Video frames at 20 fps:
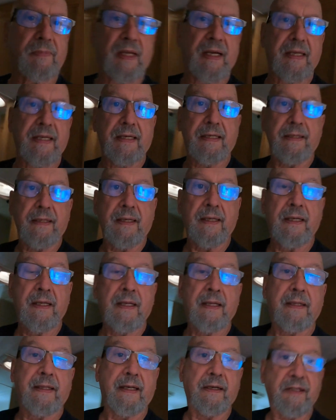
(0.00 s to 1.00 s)
again,
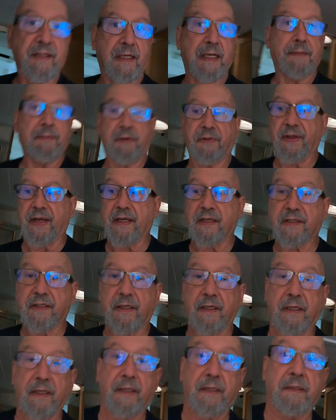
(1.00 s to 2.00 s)
that's a couple things that
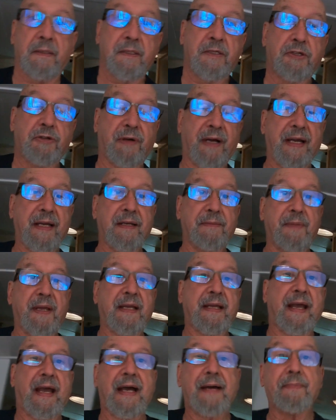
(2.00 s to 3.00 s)
we're going to try to make
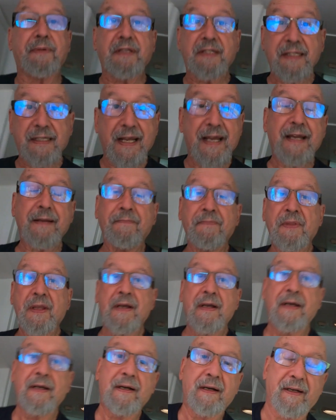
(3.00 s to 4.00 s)
happen today
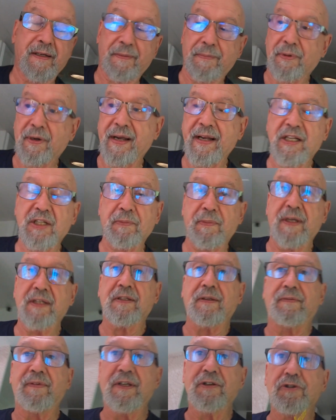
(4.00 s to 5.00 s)
on the Brian's Bus
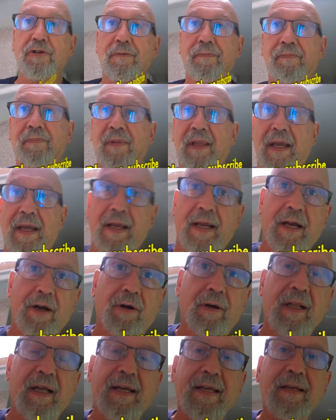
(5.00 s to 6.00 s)
Adventure.
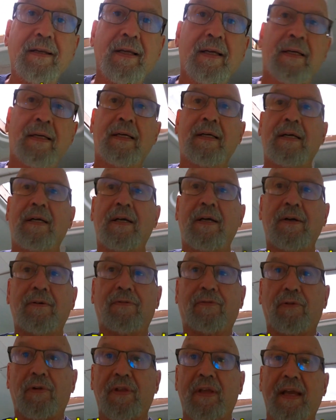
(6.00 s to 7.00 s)
Airline
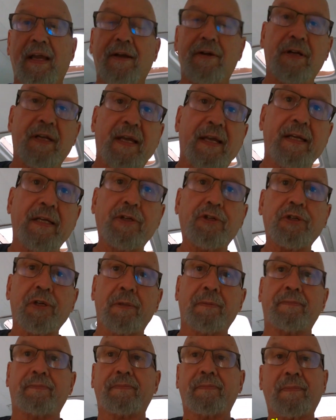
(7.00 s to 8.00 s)
for the air gauge
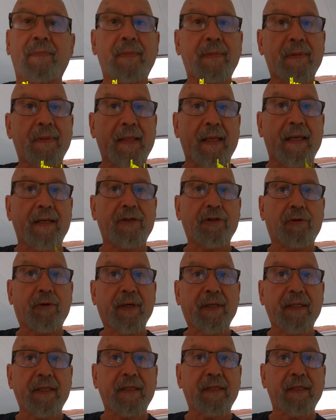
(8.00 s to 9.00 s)
and
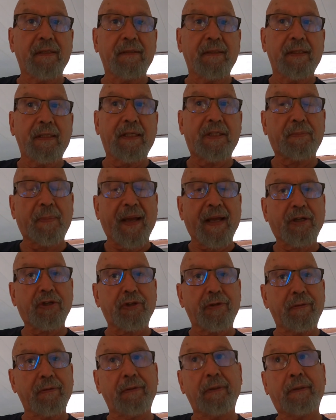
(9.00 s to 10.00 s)
toilet
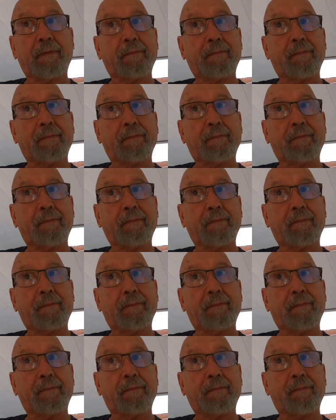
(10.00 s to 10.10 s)
expansion